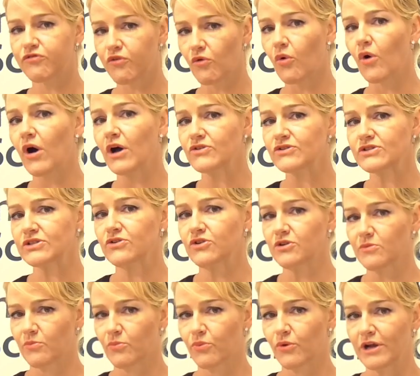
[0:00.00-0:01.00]
for a
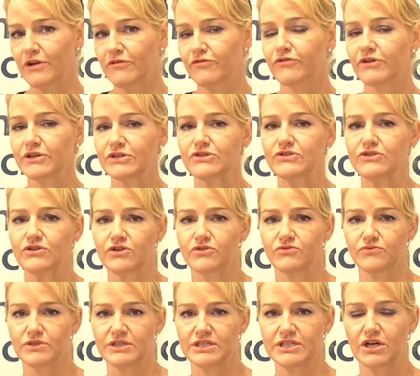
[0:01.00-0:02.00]
certain brief and
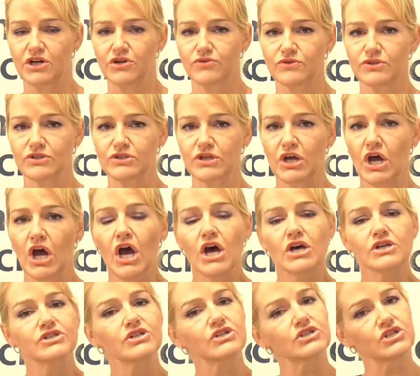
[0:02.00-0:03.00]
certain results.
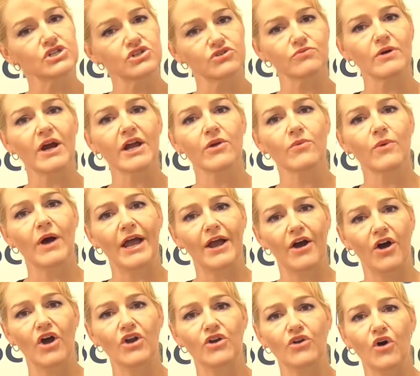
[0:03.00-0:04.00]
So straight away,
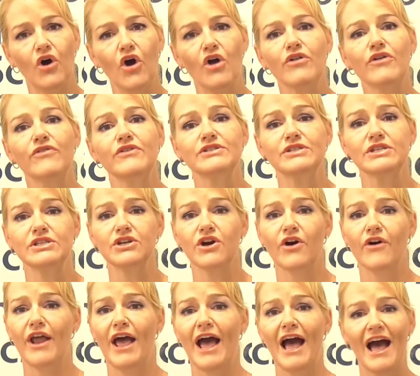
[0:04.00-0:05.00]
I know that this is
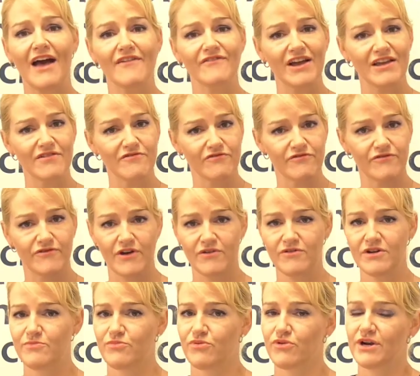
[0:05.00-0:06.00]
going to have a
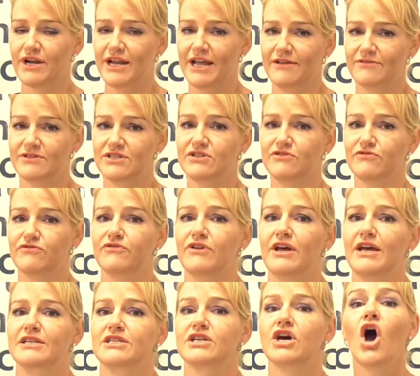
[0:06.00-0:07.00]
very pronounced
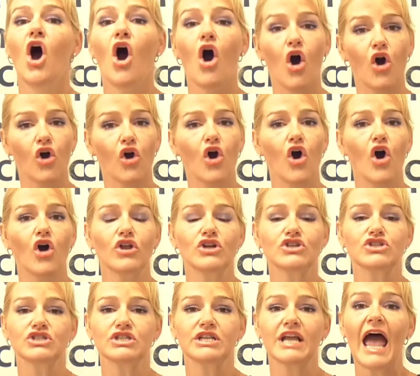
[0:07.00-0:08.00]
effect on
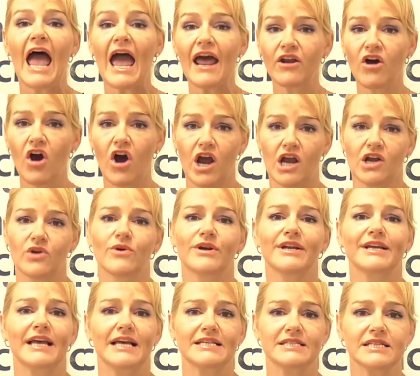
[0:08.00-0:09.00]
collagen and
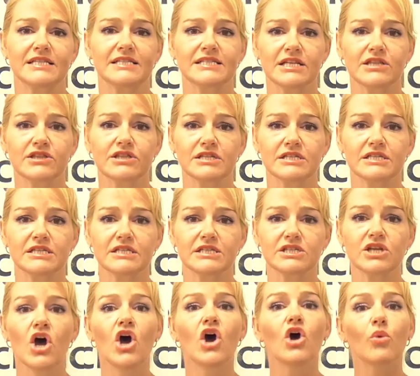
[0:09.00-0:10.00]
hyaluronic acid
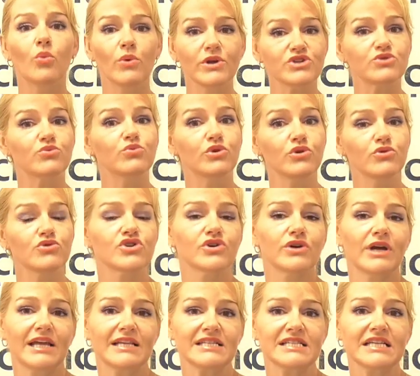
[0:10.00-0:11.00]
synthesis, which will
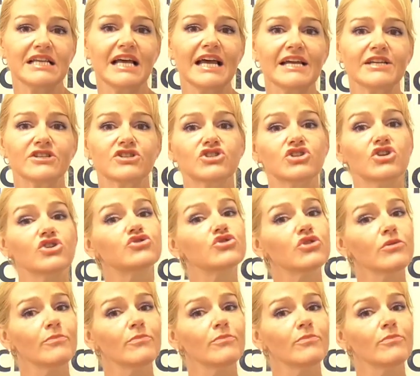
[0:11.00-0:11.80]
translate to